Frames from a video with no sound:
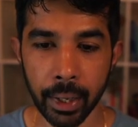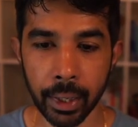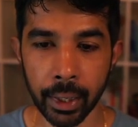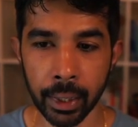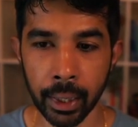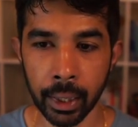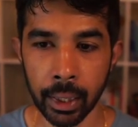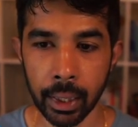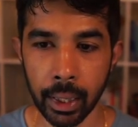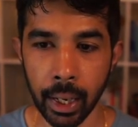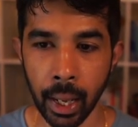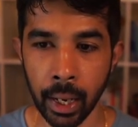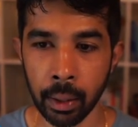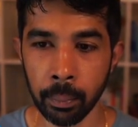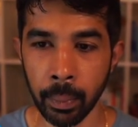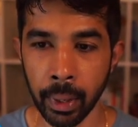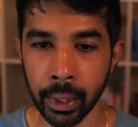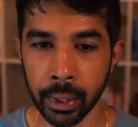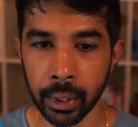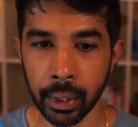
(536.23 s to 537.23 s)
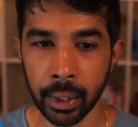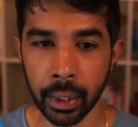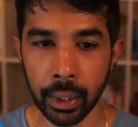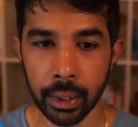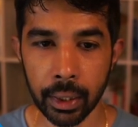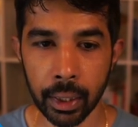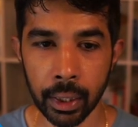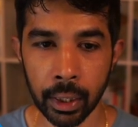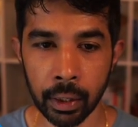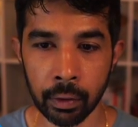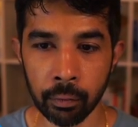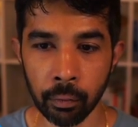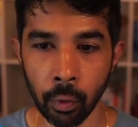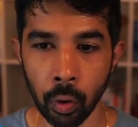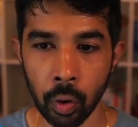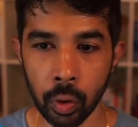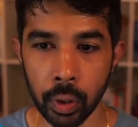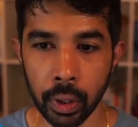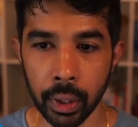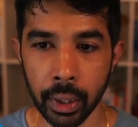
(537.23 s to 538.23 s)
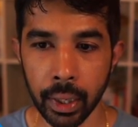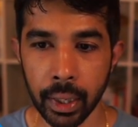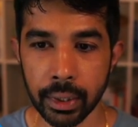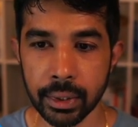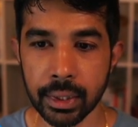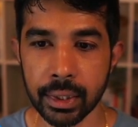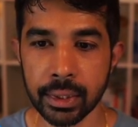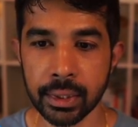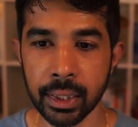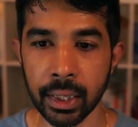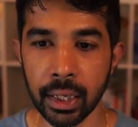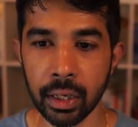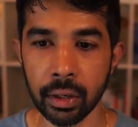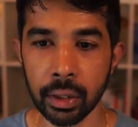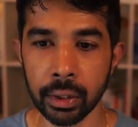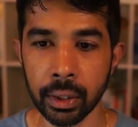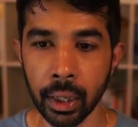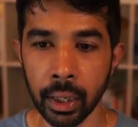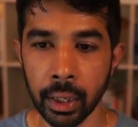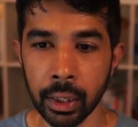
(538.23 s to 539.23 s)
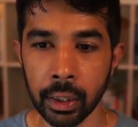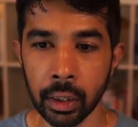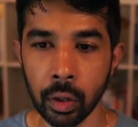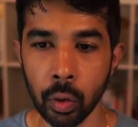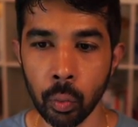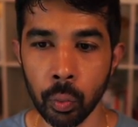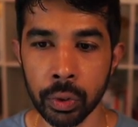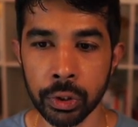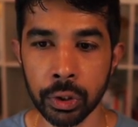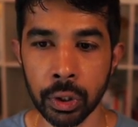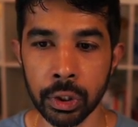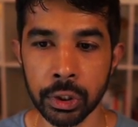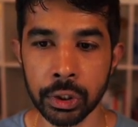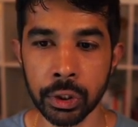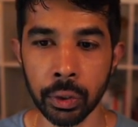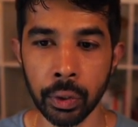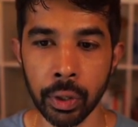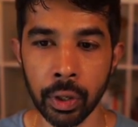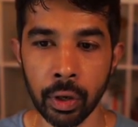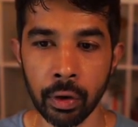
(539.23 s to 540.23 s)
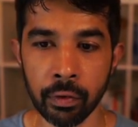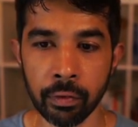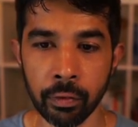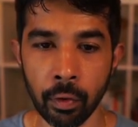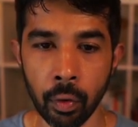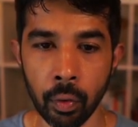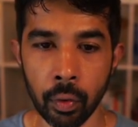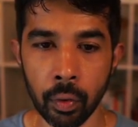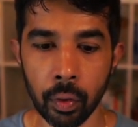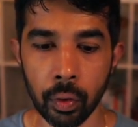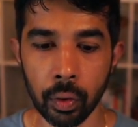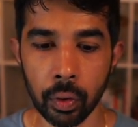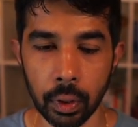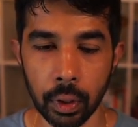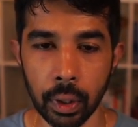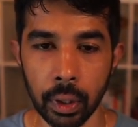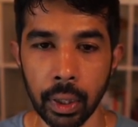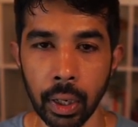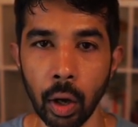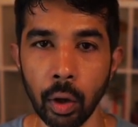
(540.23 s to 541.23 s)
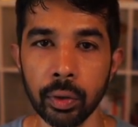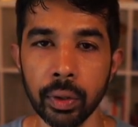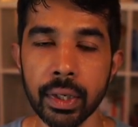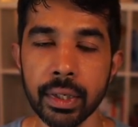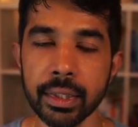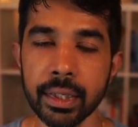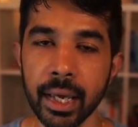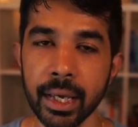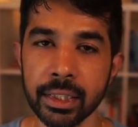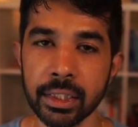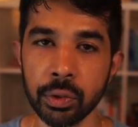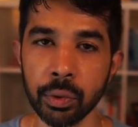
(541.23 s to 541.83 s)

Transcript: again and make another invoke, it's still returning Visual Studio 4. Now this gets